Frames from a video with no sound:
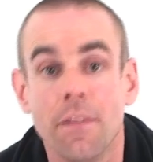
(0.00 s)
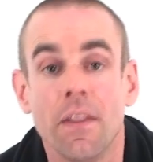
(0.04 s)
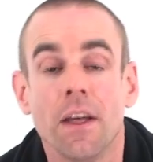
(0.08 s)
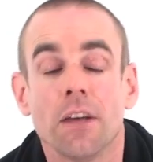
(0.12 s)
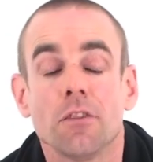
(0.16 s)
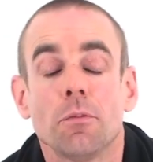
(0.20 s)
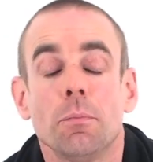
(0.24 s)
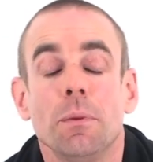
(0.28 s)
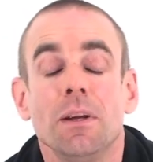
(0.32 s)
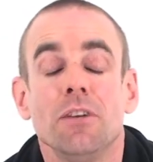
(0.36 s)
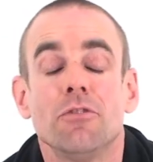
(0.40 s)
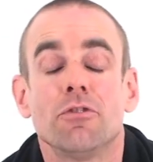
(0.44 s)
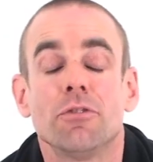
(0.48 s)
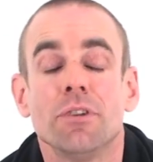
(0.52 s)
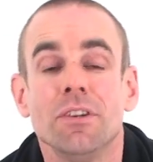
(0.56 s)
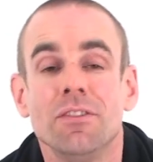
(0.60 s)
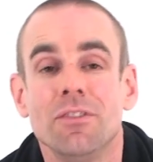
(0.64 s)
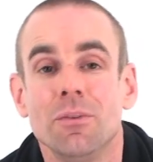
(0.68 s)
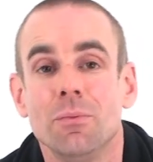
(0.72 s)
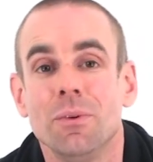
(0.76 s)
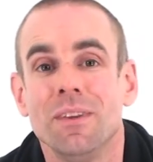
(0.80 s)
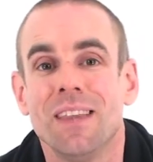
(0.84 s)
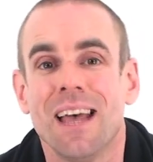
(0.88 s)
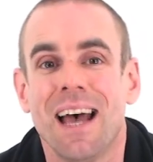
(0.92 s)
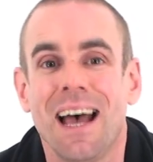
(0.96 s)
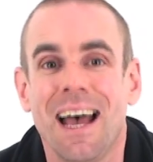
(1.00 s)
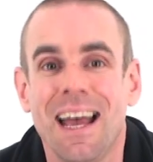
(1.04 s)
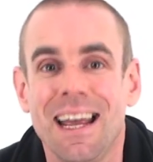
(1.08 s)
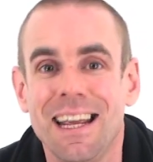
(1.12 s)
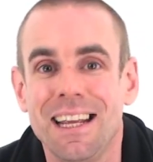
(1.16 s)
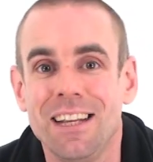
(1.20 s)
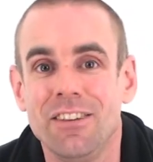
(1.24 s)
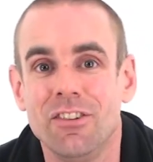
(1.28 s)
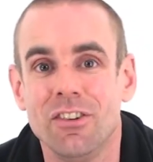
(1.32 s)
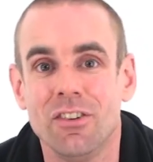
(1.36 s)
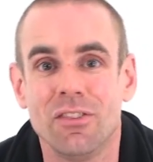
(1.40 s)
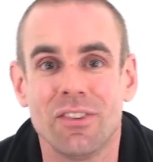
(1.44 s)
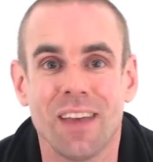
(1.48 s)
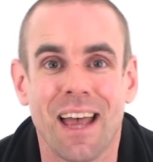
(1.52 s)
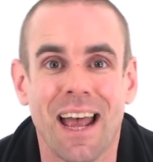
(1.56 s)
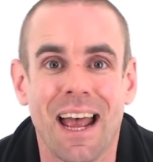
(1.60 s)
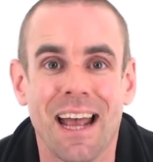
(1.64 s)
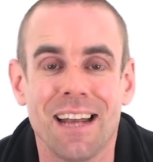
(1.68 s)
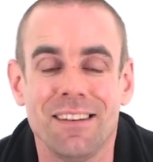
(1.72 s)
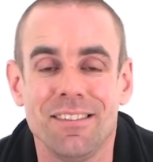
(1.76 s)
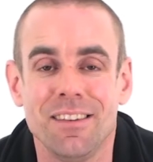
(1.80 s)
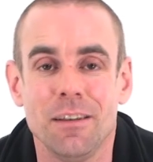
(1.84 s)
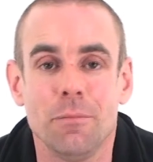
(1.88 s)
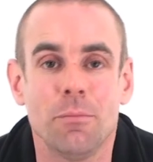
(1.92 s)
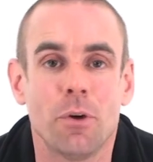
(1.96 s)
and that's been treated with Aegis
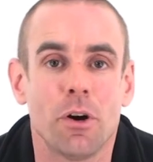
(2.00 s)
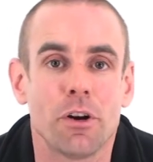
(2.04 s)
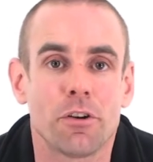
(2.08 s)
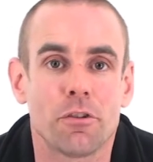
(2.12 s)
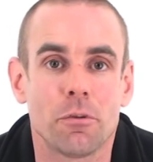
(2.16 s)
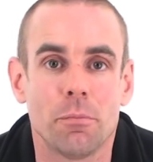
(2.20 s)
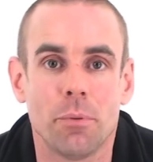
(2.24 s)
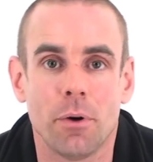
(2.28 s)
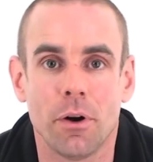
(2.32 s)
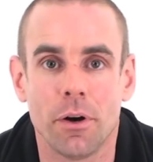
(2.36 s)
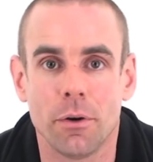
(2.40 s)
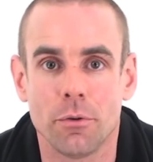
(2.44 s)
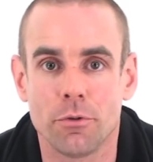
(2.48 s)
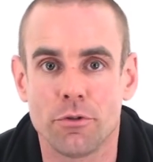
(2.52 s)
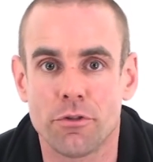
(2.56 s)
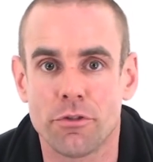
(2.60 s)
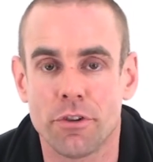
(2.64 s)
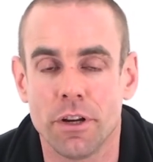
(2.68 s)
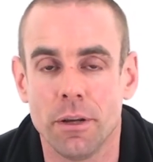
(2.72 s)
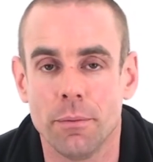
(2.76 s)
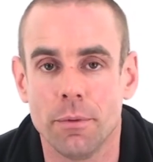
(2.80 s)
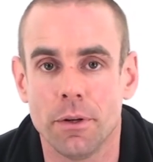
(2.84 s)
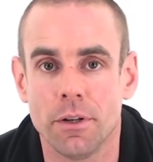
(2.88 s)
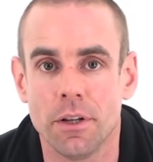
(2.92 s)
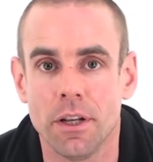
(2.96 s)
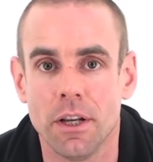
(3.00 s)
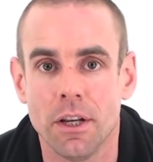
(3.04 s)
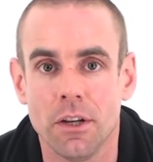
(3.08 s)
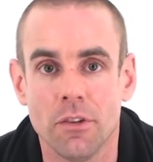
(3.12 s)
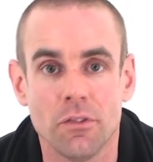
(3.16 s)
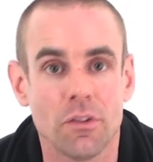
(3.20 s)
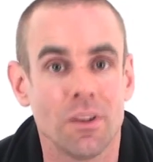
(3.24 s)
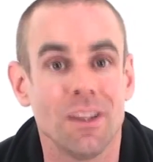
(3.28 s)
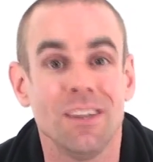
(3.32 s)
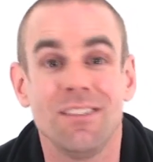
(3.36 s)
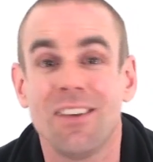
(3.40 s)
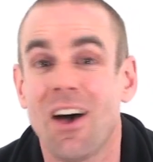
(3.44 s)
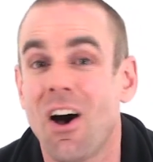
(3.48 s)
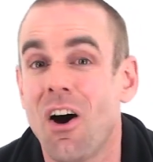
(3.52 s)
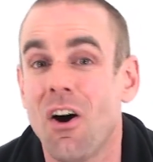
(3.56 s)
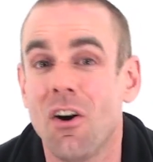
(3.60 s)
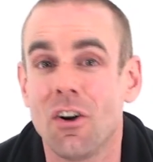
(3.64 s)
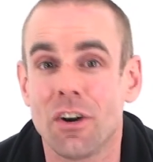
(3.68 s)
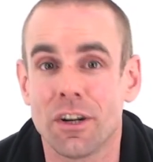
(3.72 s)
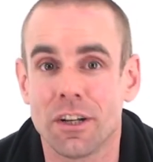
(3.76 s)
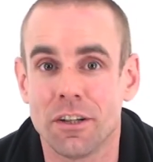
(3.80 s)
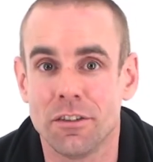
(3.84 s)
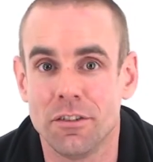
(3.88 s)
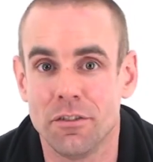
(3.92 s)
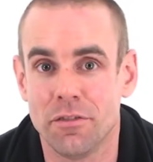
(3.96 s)
antimicrobial treatment, so these
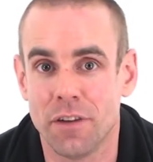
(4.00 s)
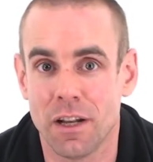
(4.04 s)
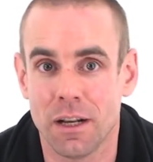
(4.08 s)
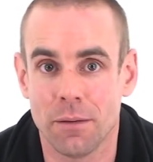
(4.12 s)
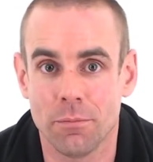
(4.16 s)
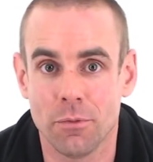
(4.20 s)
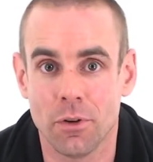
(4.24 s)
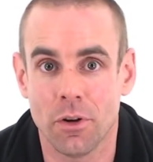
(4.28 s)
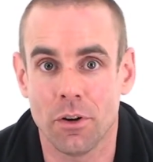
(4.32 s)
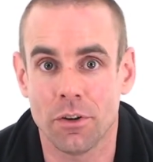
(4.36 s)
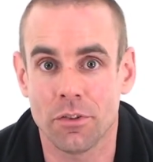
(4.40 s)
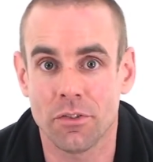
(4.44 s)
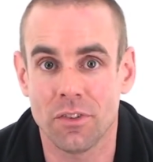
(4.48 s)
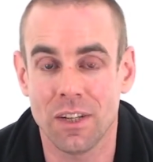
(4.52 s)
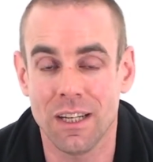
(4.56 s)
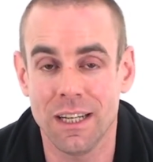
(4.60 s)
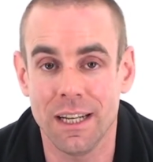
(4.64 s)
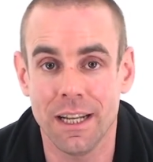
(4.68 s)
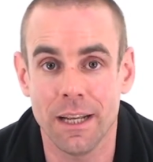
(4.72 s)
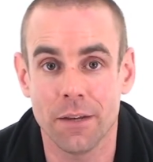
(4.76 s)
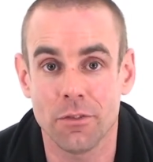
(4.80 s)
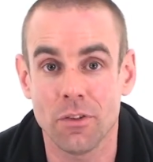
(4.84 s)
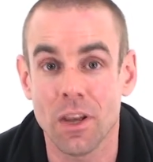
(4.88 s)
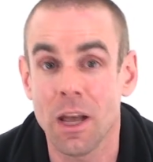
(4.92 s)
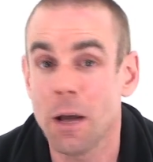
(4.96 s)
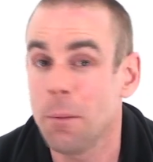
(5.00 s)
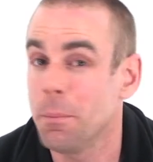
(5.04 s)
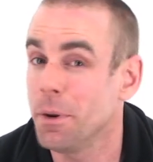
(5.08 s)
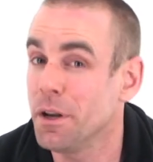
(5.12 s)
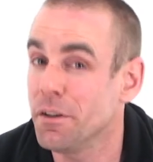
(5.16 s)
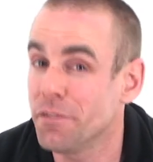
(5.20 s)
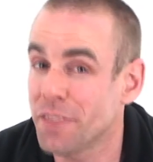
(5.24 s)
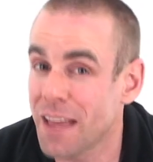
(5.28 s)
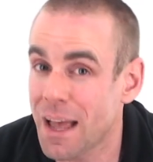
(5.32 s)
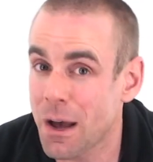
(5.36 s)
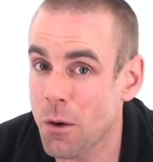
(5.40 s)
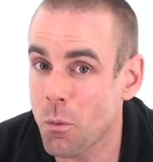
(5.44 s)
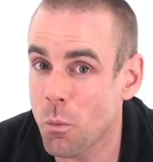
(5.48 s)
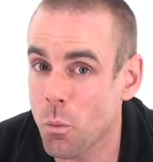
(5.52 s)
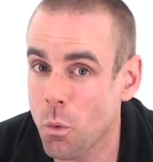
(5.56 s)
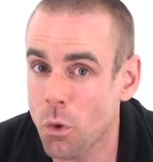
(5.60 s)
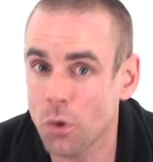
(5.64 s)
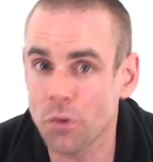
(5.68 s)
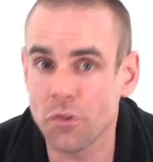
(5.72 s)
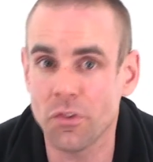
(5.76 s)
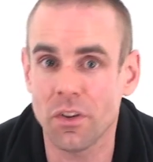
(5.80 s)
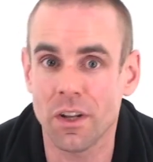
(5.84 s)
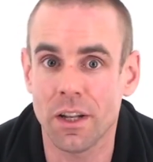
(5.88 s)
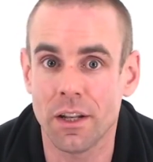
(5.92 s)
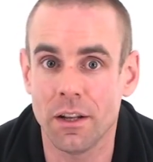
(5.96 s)
aren't going to develop nastiness. But if that
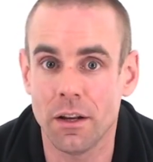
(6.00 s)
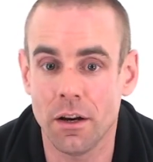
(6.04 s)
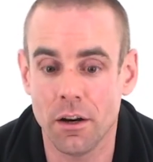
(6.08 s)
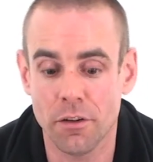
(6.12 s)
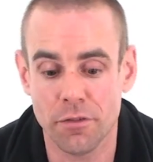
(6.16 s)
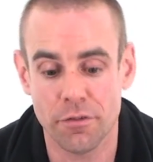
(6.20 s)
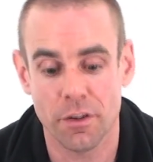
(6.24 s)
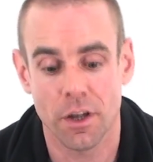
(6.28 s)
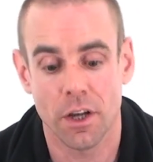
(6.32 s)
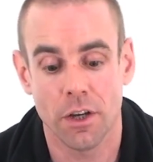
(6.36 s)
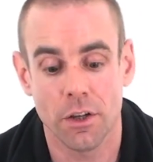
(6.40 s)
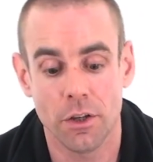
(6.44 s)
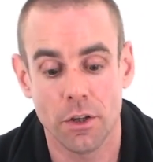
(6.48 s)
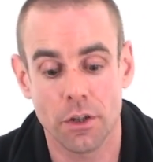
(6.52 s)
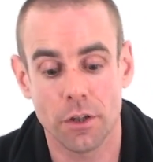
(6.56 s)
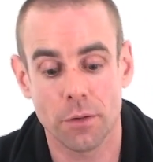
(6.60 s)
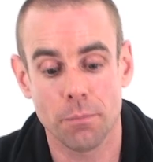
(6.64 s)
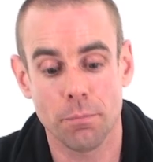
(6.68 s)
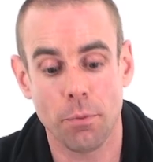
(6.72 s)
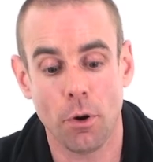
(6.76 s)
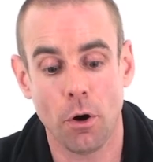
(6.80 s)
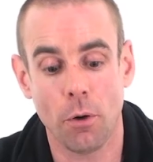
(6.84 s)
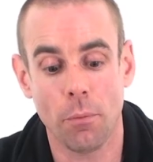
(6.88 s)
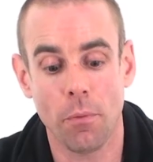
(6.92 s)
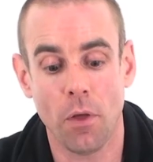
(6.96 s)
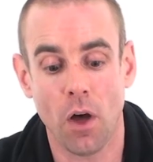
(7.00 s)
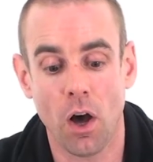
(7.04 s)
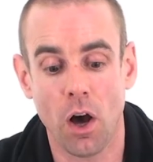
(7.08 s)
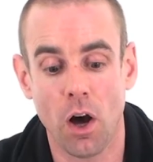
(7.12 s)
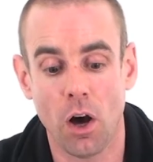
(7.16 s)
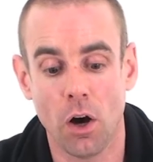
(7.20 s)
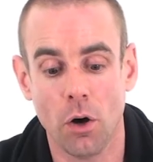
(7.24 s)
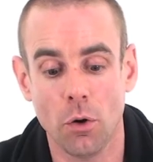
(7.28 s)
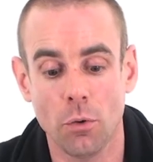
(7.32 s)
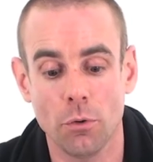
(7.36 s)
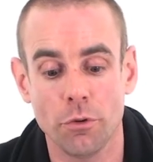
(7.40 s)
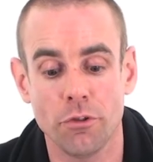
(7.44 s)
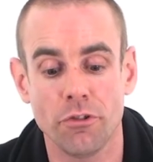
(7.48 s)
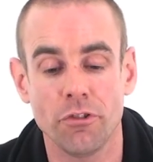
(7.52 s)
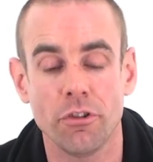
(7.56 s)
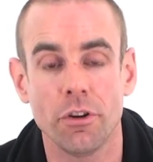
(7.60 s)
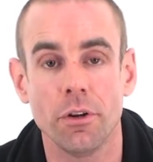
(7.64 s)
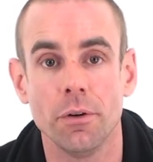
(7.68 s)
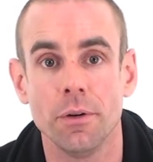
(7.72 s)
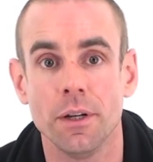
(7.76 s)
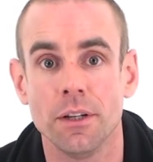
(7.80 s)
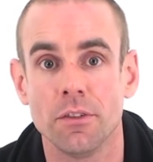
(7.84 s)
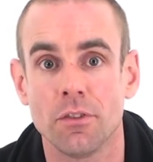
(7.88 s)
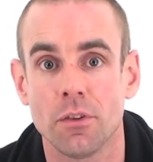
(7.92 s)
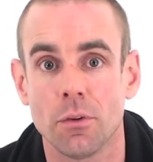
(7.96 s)
wasn't enough, you can pop the whole
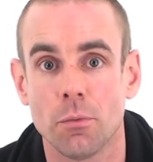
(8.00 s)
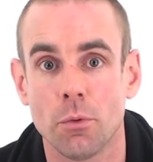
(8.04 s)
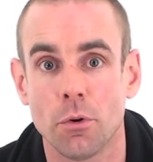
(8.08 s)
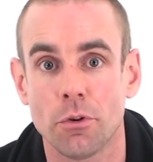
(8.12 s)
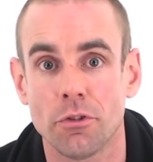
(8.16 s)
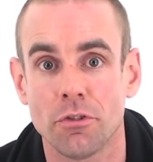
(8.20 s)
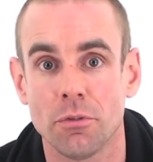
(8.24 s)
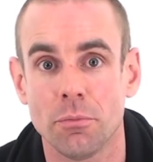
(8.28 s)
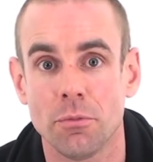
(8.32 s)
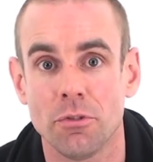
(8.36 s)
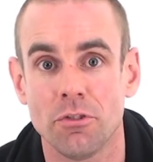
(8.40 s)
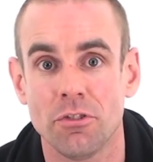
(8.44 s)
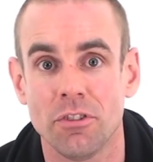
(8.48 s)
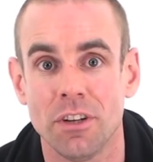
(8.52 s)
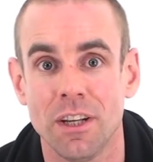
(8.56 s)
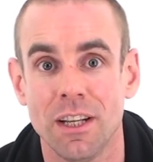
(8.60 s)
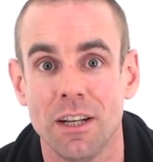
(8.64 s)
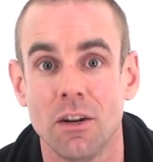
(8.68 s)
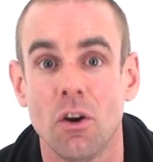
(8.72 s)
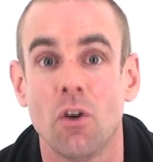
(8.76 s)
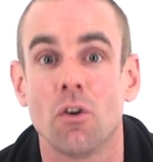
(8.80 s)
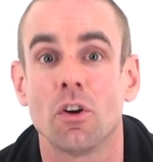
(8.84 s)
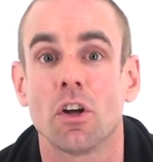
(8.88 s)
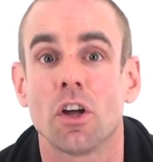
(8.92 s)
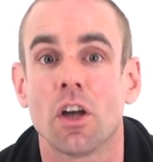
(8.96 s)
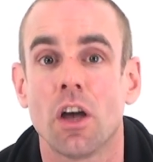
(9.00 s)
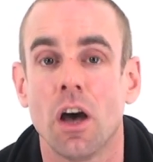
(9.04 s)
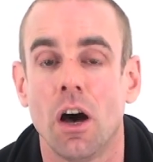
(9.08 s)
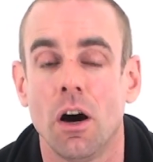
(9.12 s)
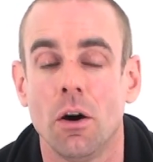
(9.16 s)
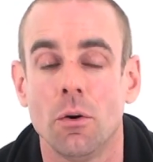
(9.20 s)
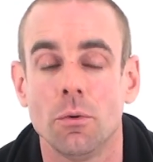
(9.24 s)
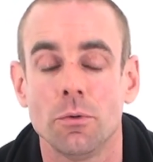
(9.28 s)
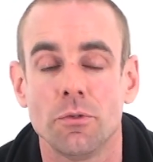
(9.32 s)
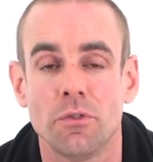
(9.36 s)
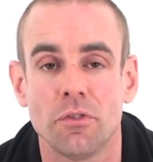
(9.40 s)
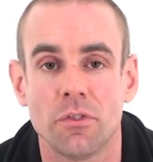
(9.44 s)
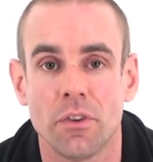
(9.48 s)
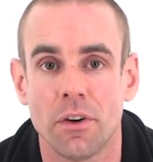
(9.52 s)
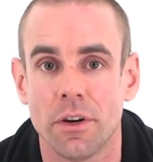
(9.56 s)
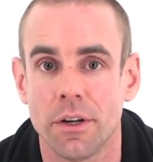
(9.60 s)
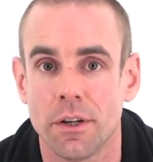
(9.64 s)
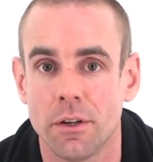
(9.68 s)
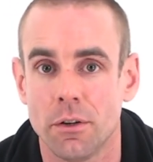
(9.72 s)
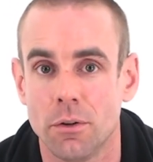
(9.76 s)
shoe into the washing machine on a cold